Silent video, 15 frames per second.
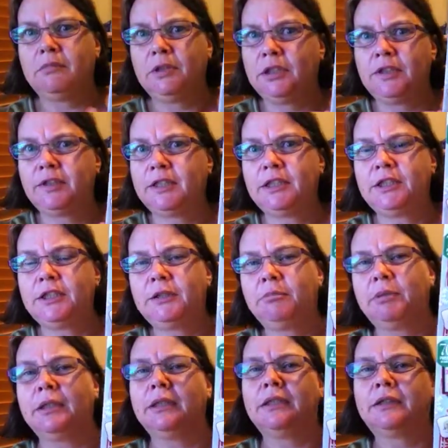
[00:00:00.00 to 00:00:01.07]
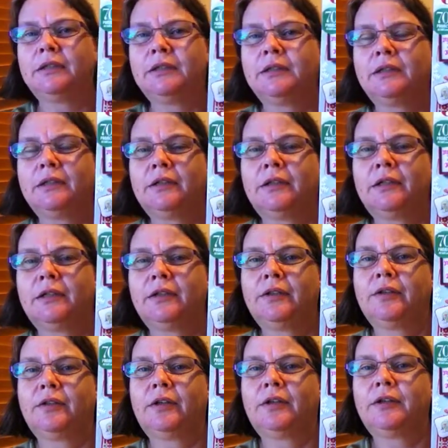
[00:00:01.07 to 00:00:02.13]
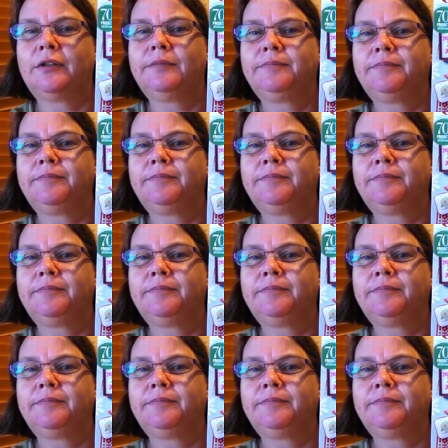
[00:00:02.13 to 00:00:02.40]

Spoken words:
you stitch the piece. So